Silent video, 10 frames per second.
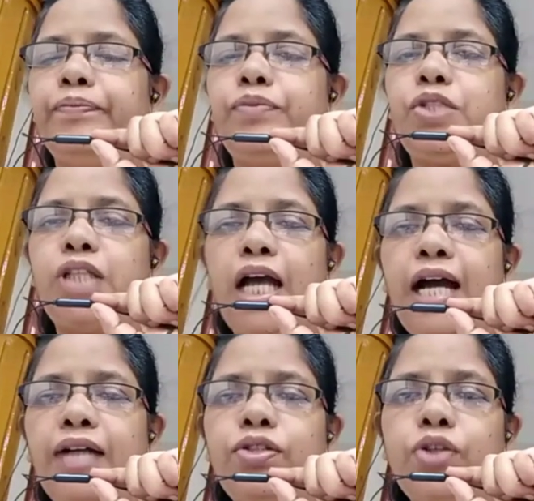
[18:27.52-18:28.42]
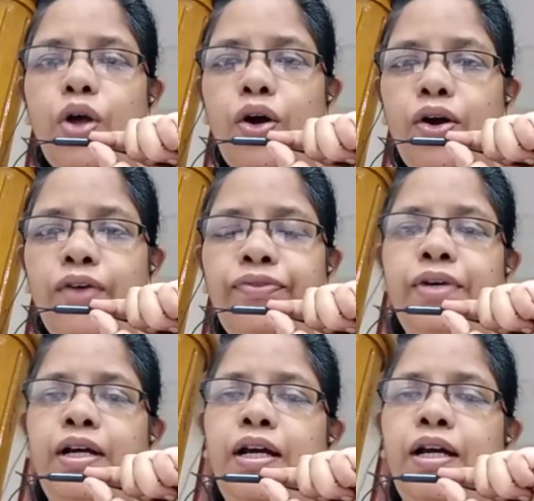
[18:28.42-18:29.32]
charge of
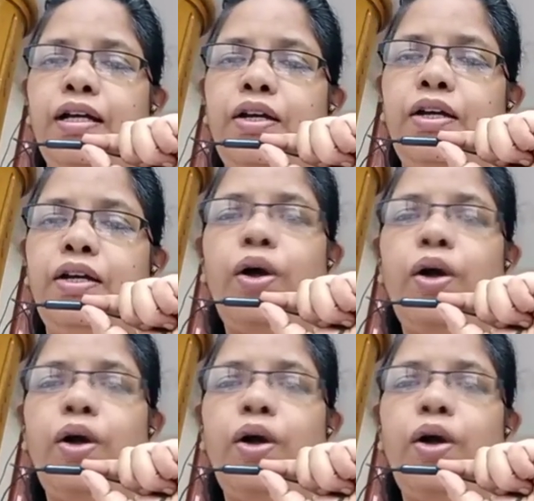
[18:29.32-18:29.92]
law